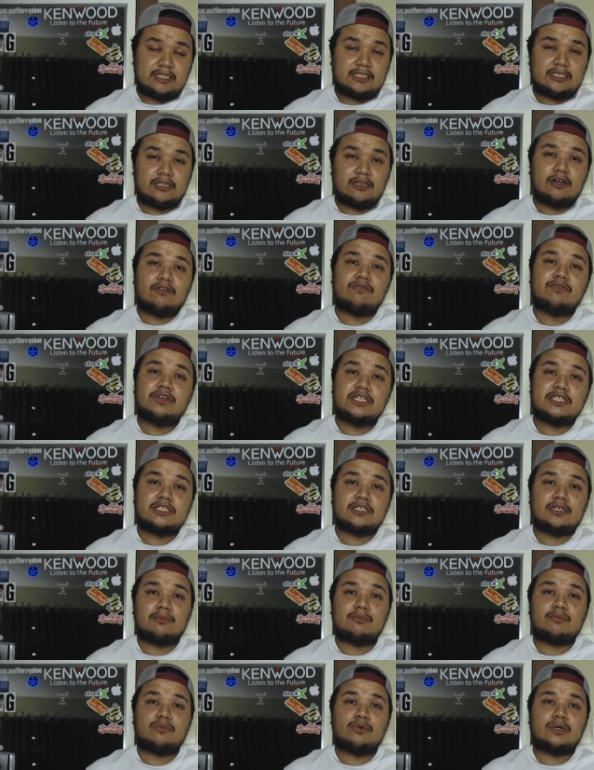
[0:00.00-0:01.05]
is loving
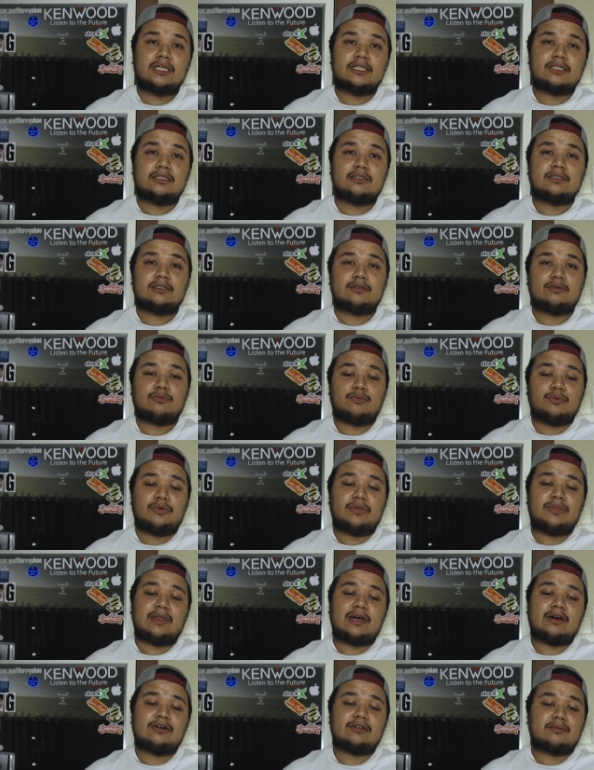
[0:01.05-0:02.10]
someone
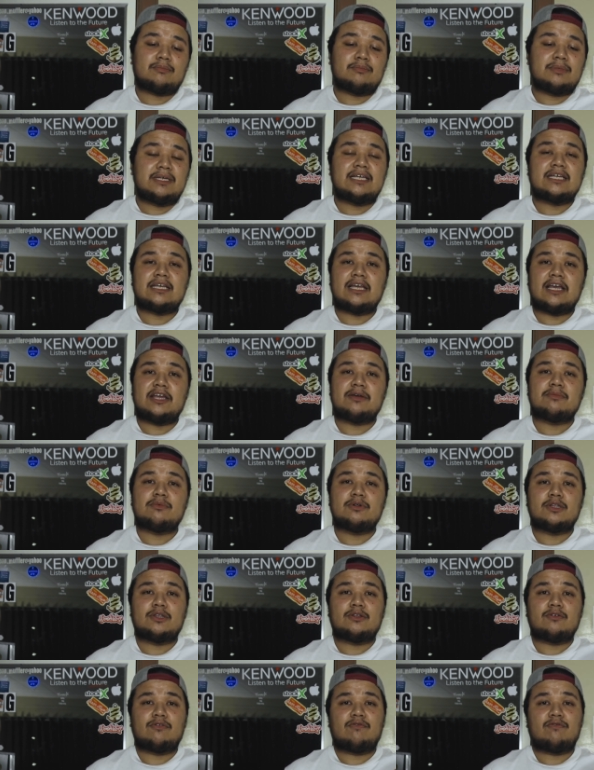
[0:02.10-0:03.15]
without being
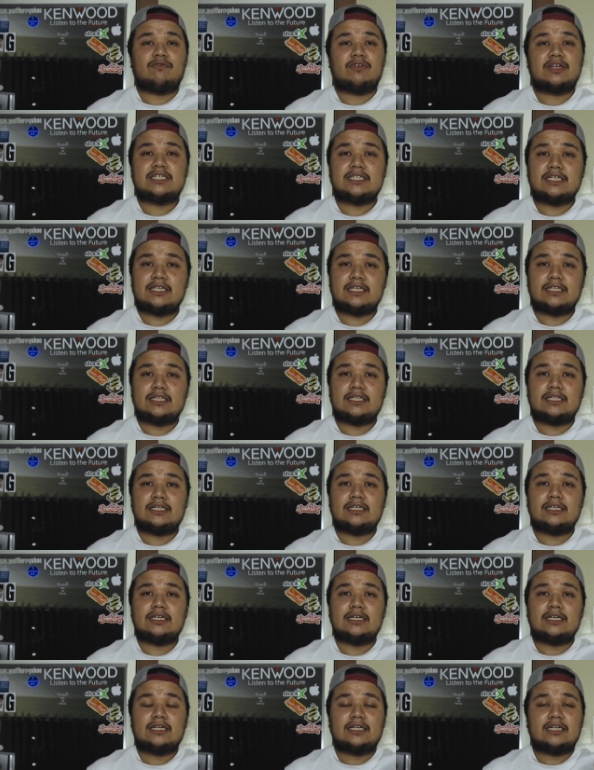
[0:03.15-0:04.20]
able to
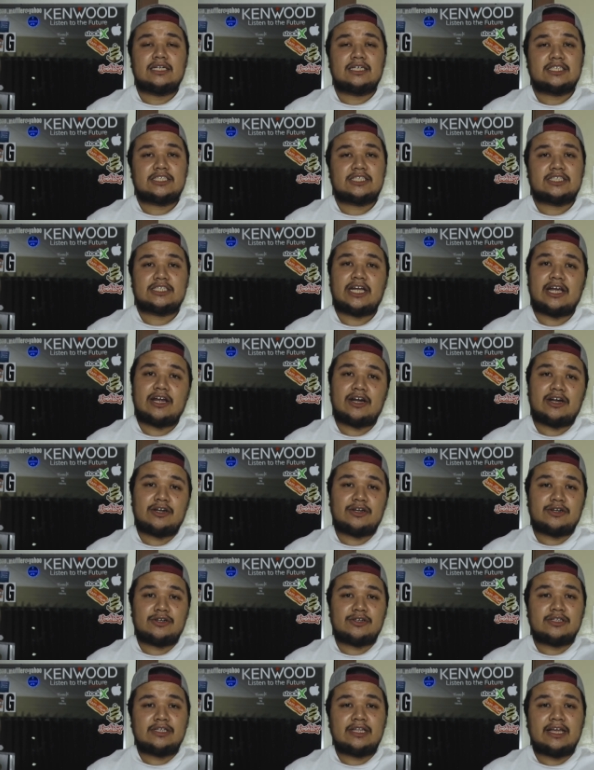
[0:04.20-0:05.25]
physically share
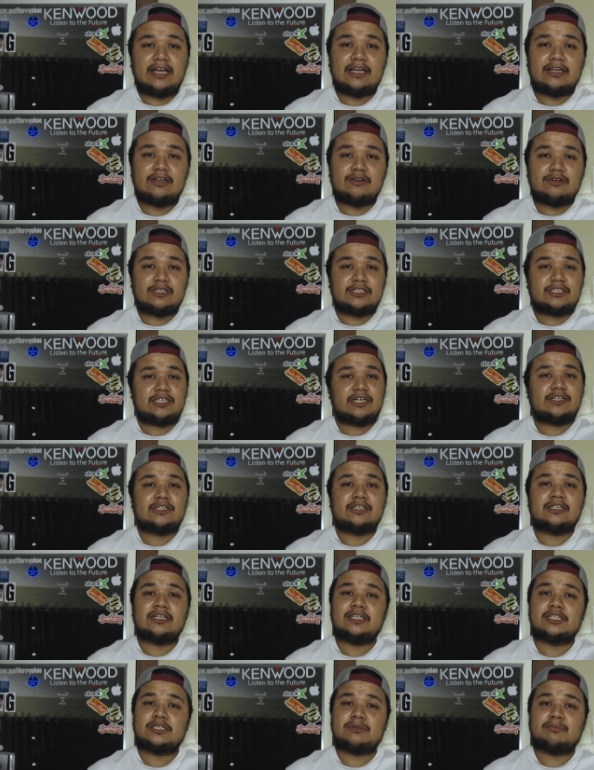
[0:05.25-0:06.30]
your day or share
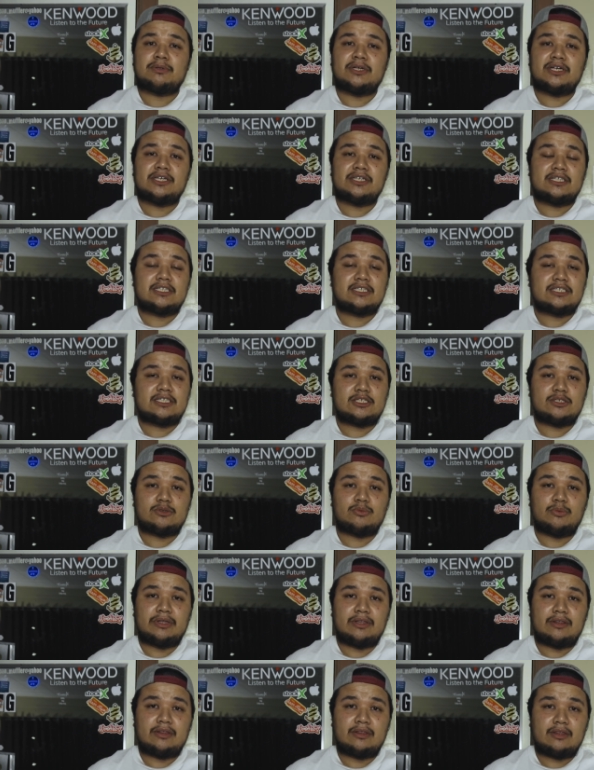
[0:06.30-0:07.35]
your experiences
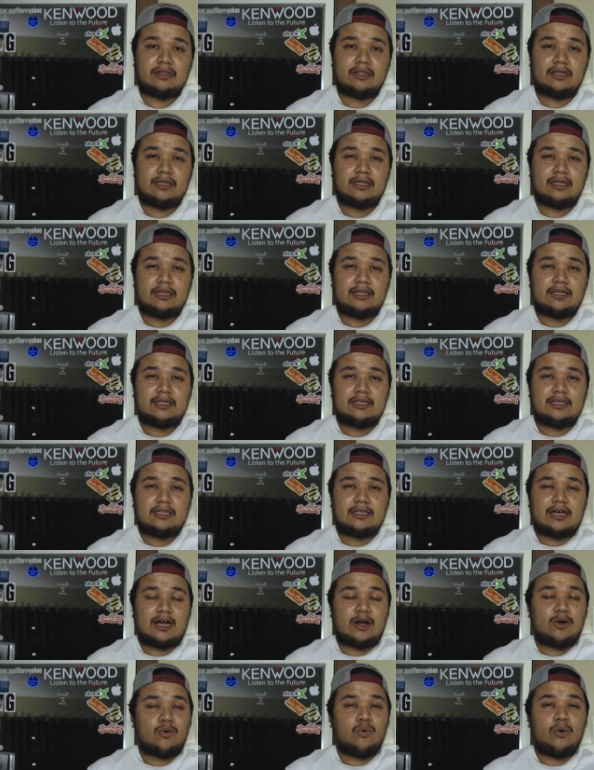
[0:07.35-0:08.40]
with
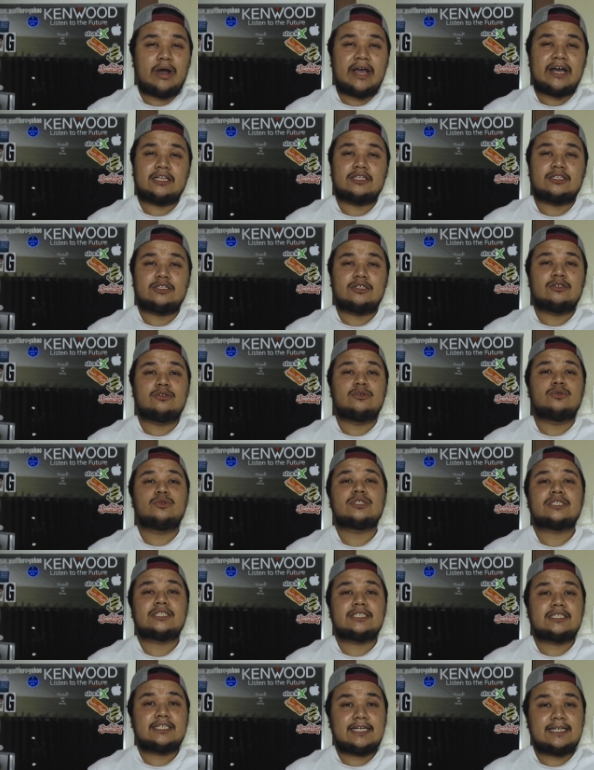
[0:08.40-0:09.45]
a wild
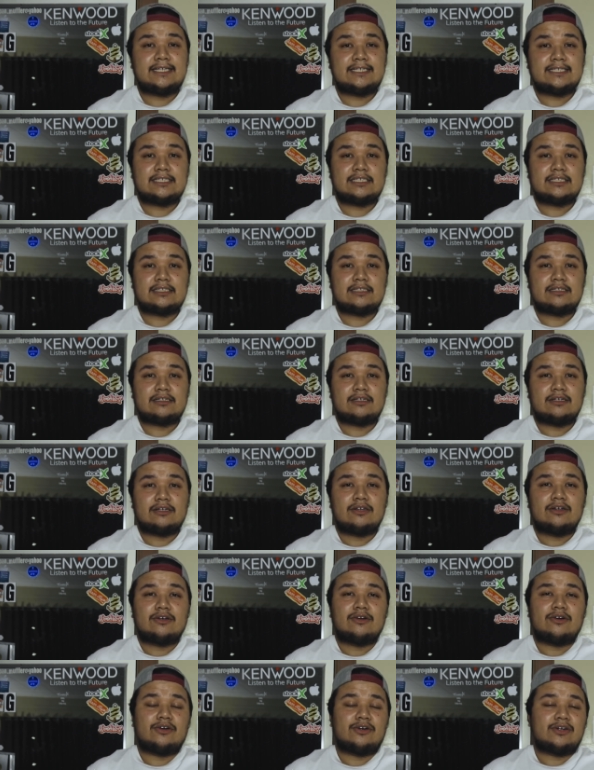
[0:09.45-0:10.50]
goose chase?
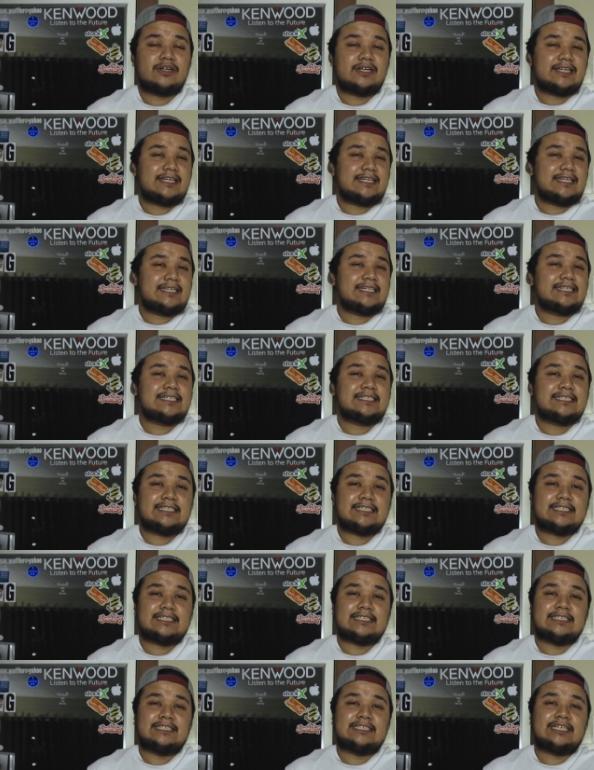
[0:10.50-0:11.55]
Or is
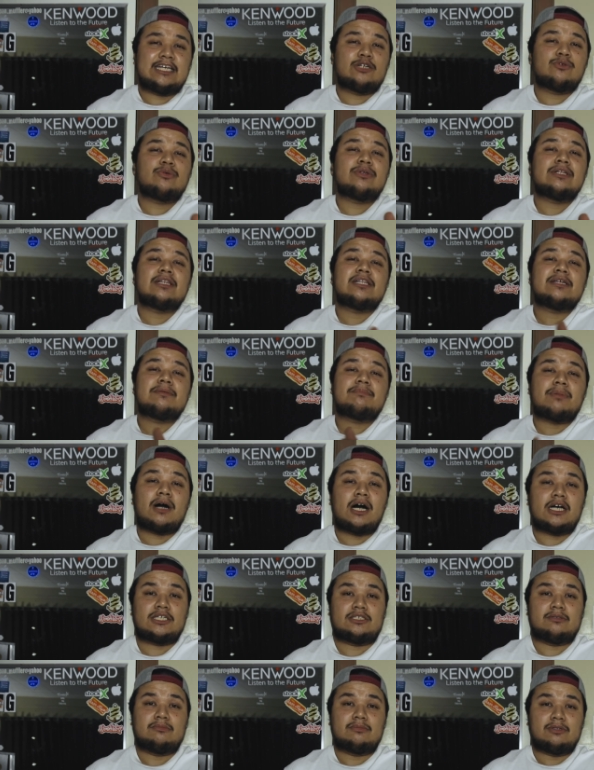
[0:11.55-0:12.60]
it genuinely
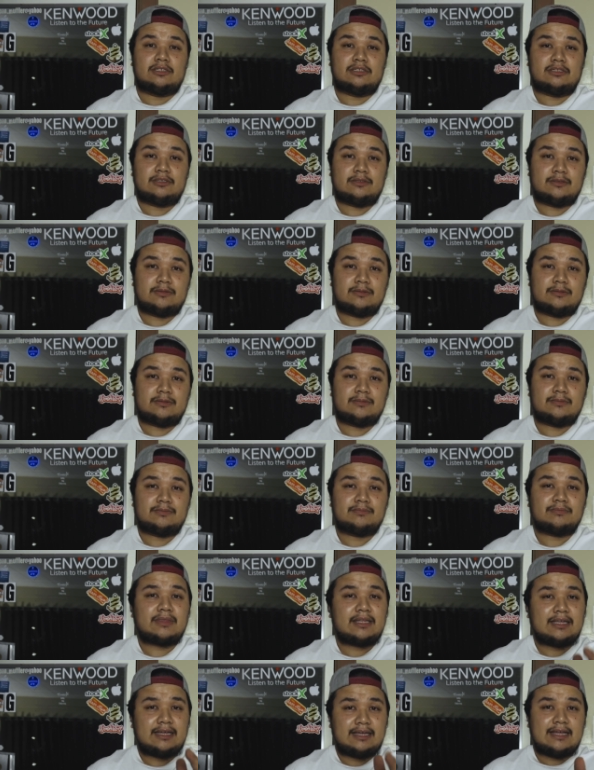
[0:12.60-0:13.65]
possible?
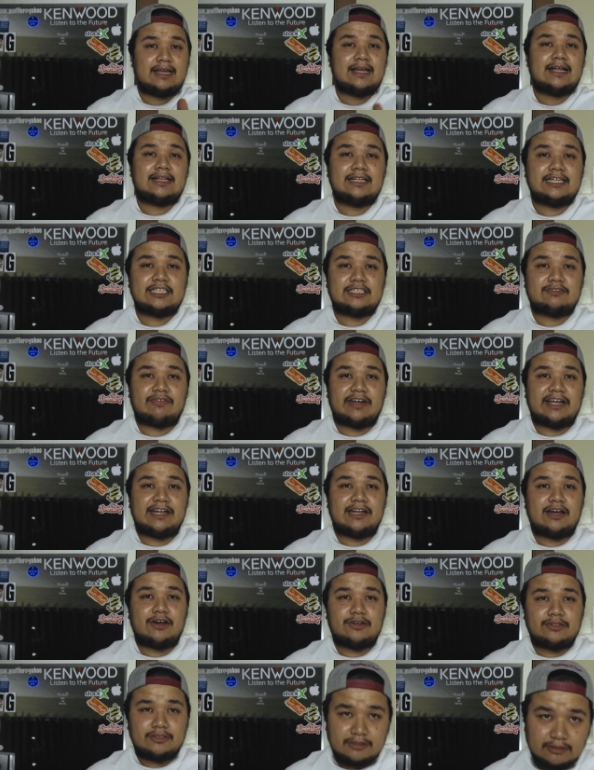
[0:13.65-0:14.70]
Let's find
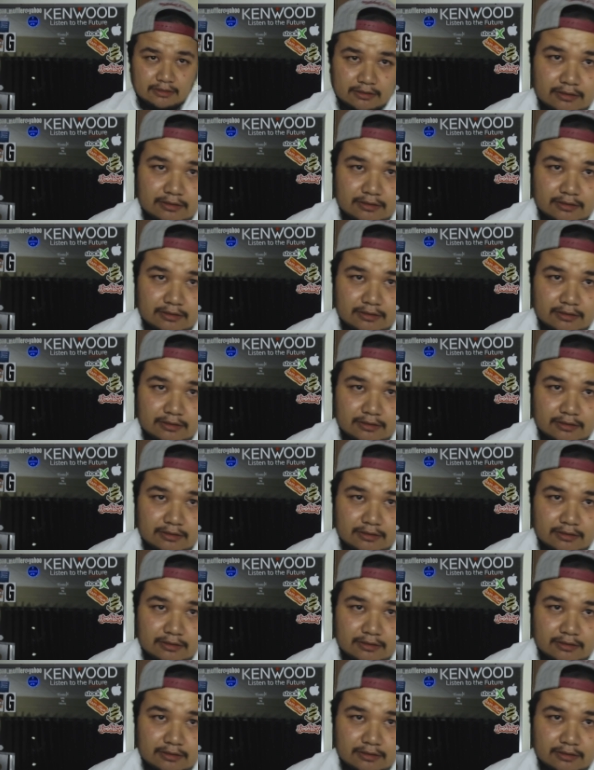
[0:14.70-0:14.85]
out.